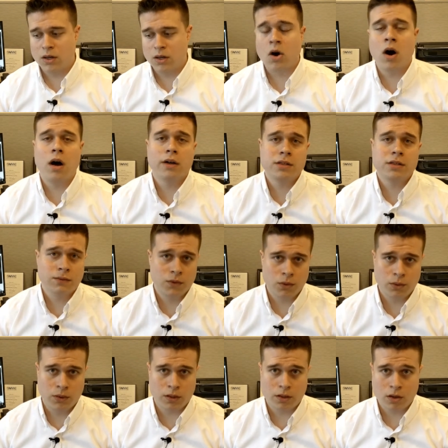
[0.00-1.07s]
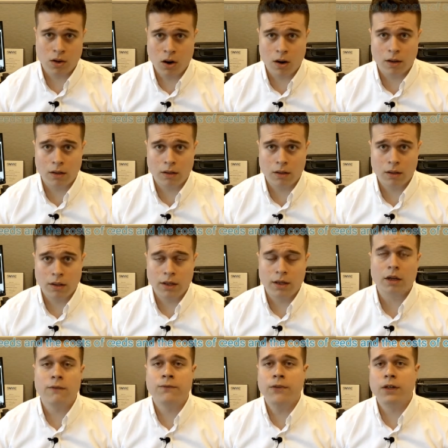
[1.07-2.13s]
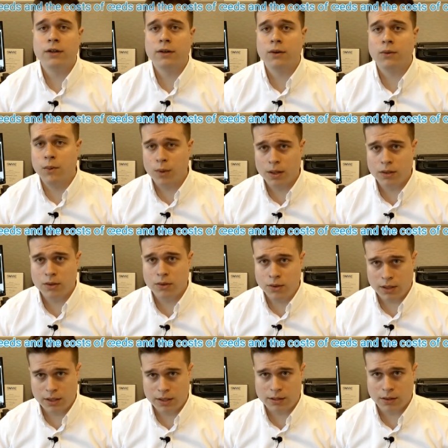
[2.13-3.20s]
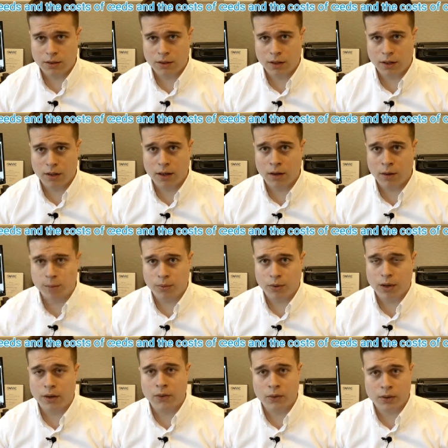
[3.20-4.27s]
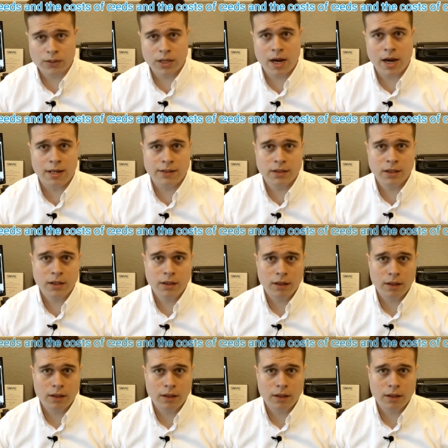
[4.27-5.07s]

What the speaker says: and costs of owning a car. You got to figure out what your needs are, and you got to help prioritize.